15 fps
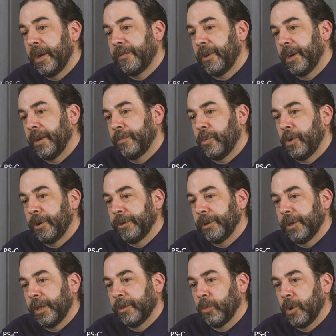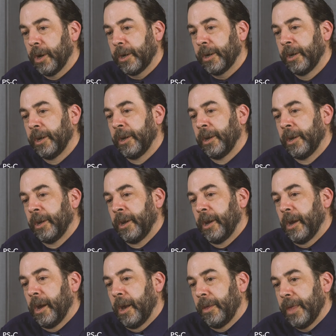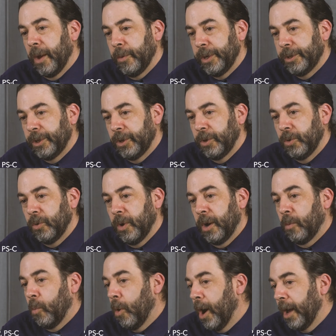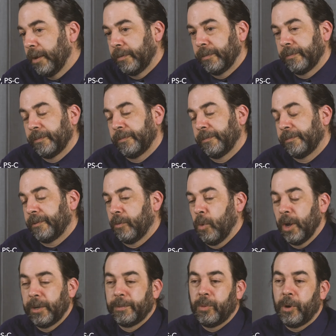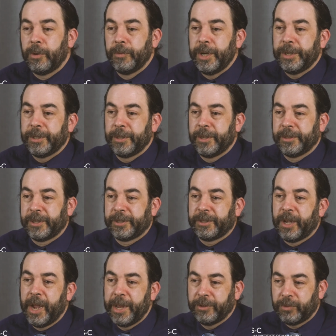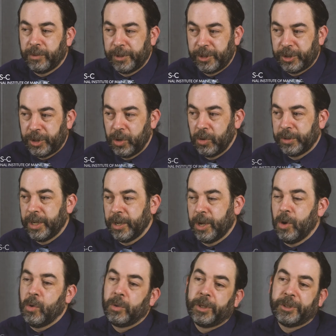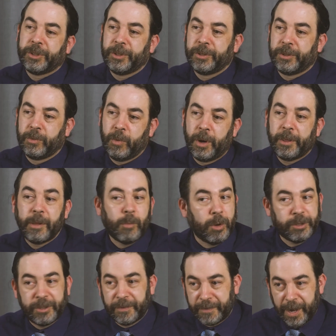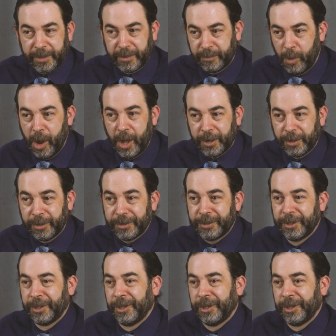very important in the work that we do. For one important reason is the science really shows that coalitions are one of the most effective models